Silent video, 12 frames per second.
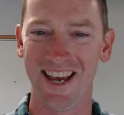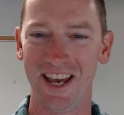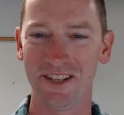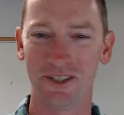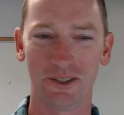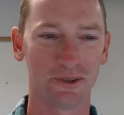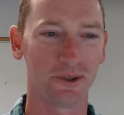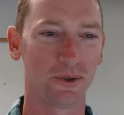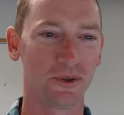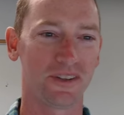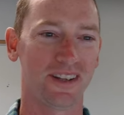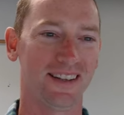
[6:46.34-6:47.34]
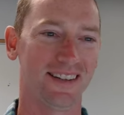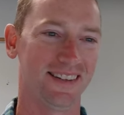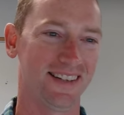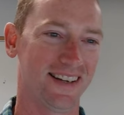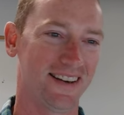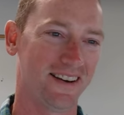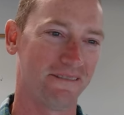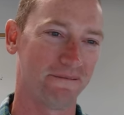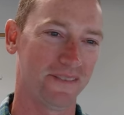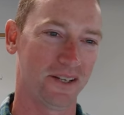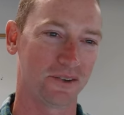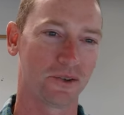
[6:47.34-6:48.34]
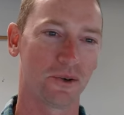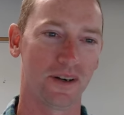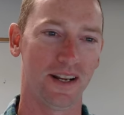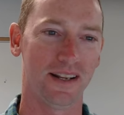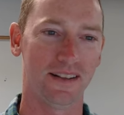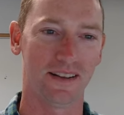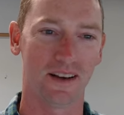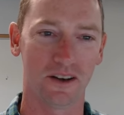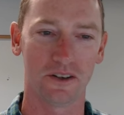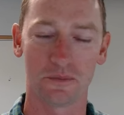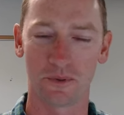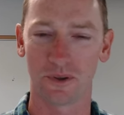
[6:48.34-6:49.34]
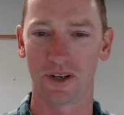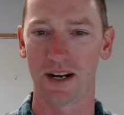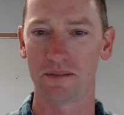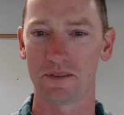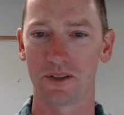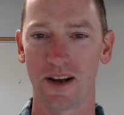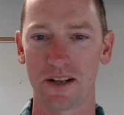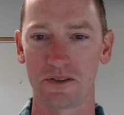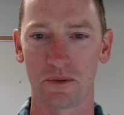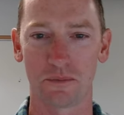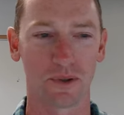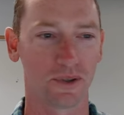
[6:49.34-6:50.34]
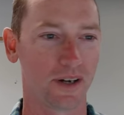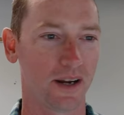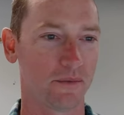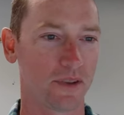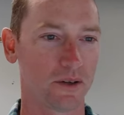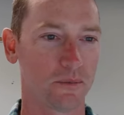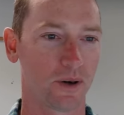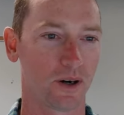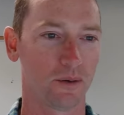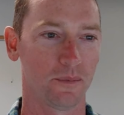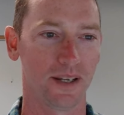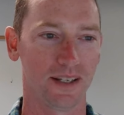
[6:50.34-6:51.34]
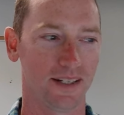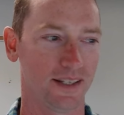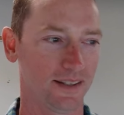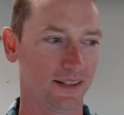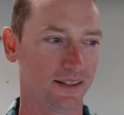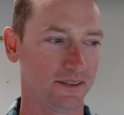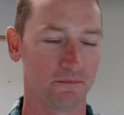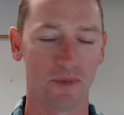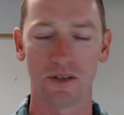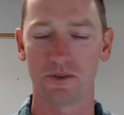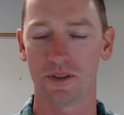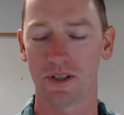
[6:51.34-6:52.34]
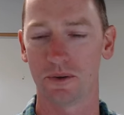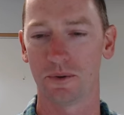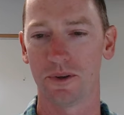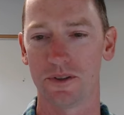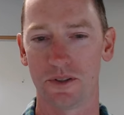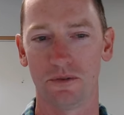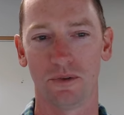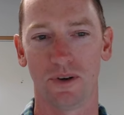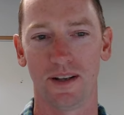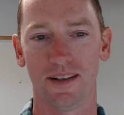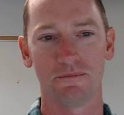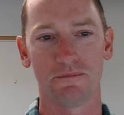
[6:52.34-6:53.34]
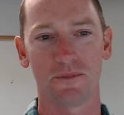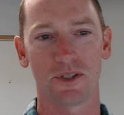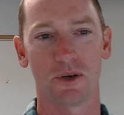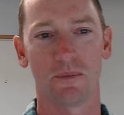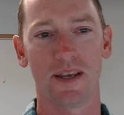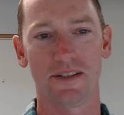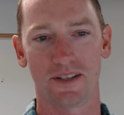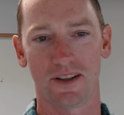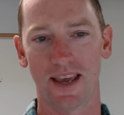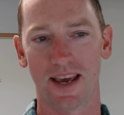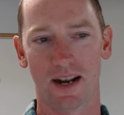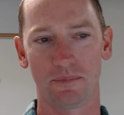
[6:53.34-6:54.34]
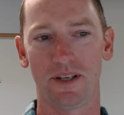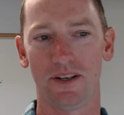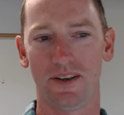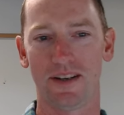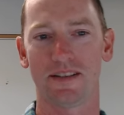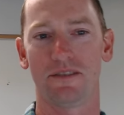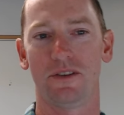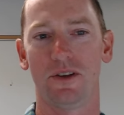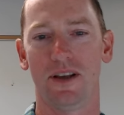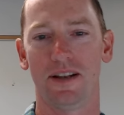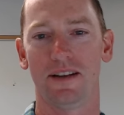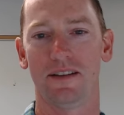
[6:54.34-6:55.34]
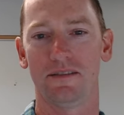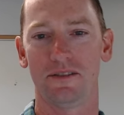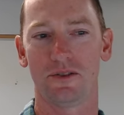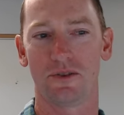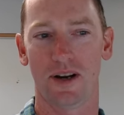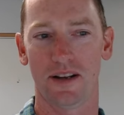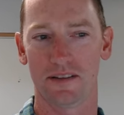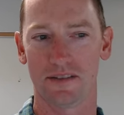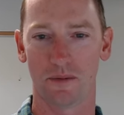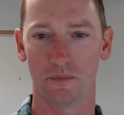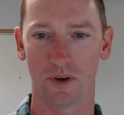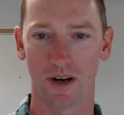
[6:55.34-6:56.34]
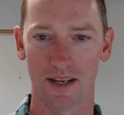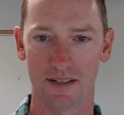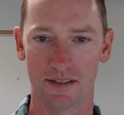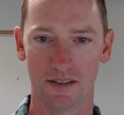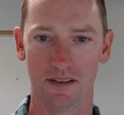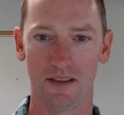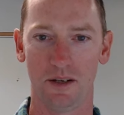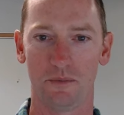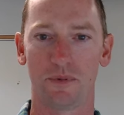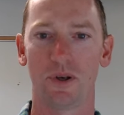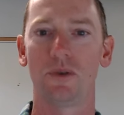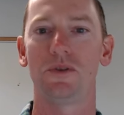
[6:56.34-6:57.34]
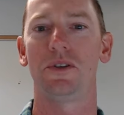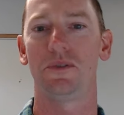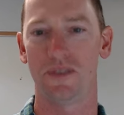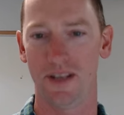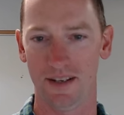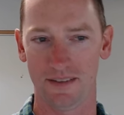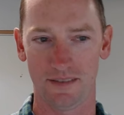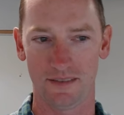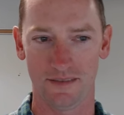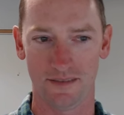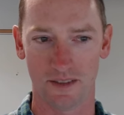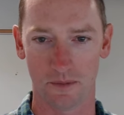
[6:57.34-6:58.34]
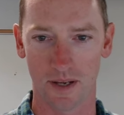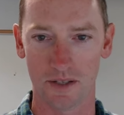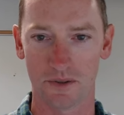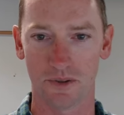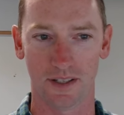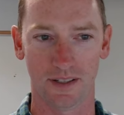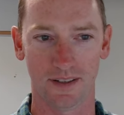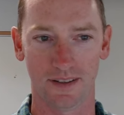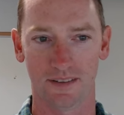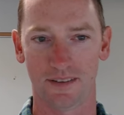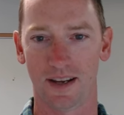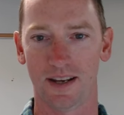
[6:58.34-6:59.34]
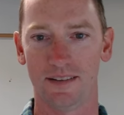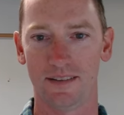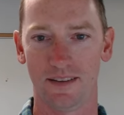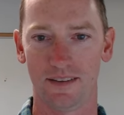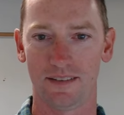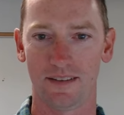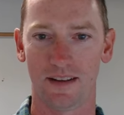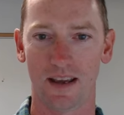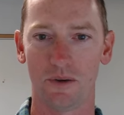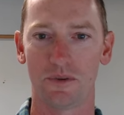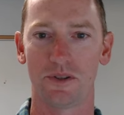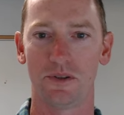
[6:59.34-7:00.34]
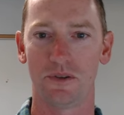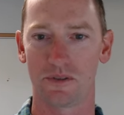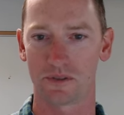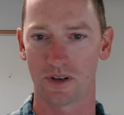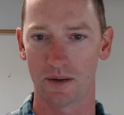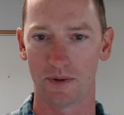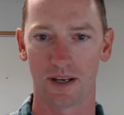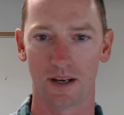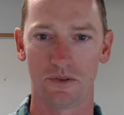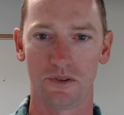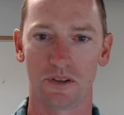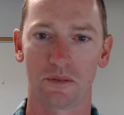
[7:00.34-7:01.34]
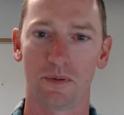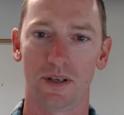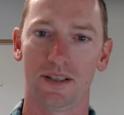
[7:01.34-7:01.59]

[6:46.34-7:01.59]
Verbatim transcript: as your roles in uh, you know coordinating the honors program, the graduate program in the department, and the mentoring awards you've won. So, based on that, I'm curious if you had to try to summarize the approach you take to mentoring young scientists, how would you describe it? How would you explain